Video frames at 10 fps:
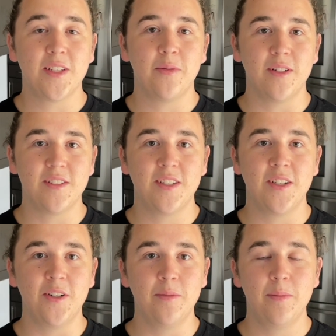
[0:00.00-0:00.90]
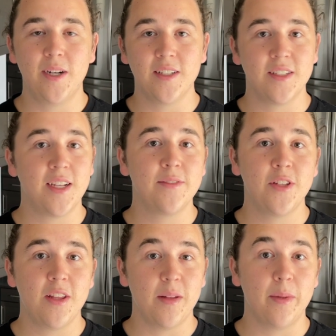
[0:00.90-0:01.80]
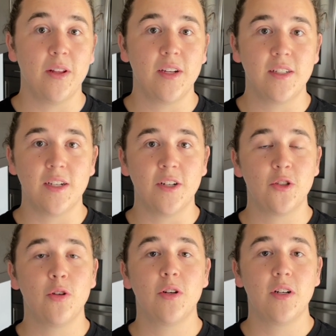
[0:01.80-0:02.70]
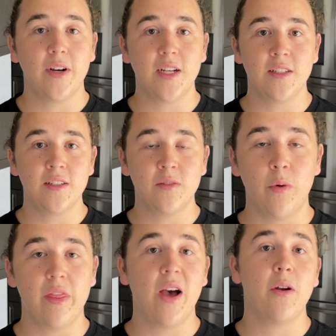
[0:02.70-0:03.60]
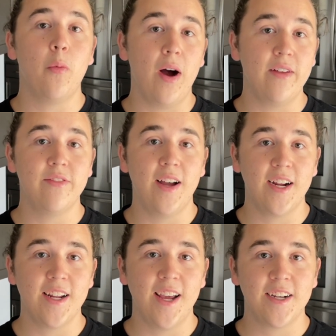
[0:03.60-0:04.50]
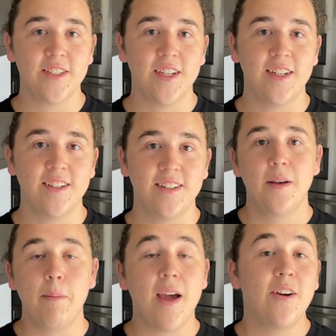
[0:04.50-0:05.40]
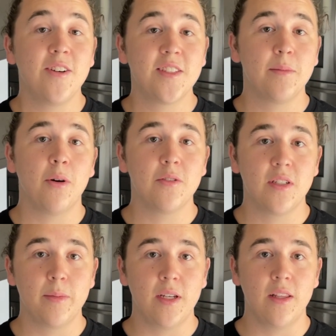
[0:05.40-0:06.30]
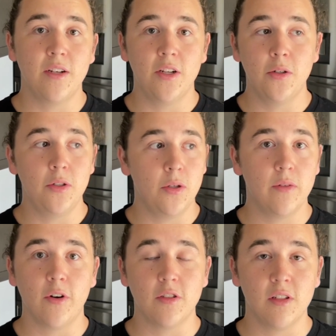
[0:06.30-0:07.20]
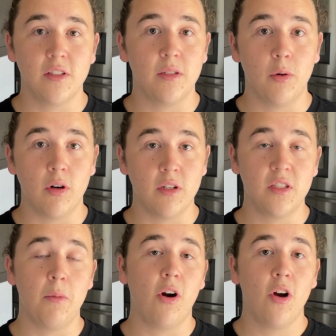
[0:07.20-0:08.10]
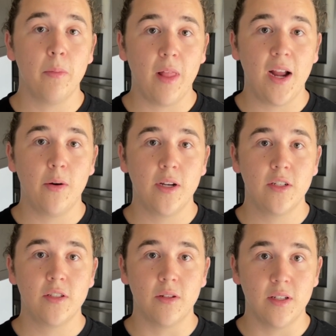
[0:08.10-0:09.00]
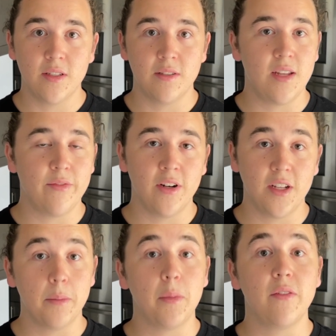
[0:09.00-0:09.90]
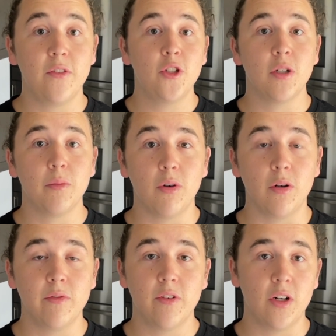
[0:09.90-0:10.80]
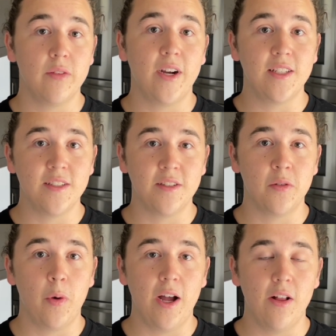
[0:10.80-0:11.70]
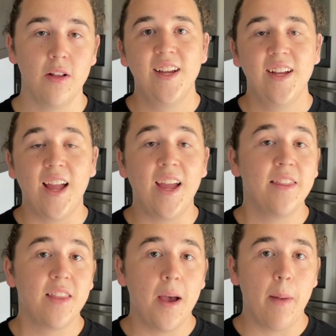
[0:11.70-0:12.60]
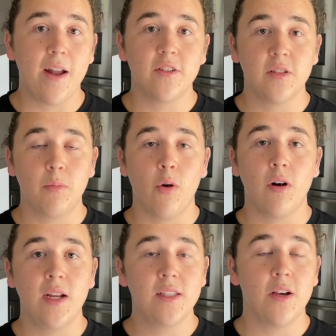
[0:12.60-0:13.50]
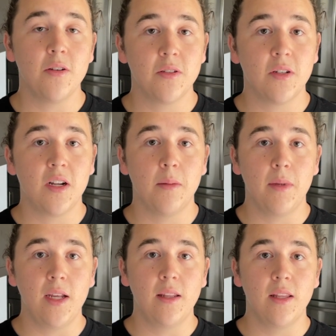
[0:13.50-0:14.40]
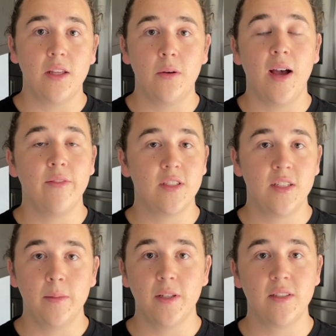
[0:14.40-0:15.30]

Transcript: ones too, because it gives you the ability to control your devices without a Wi-Fi connection. Matter is supposed to be the new universally supported smart home language, so this is definitely going to be future-proof for your devices as well. And that Matter support is also going to mean that you have a seamless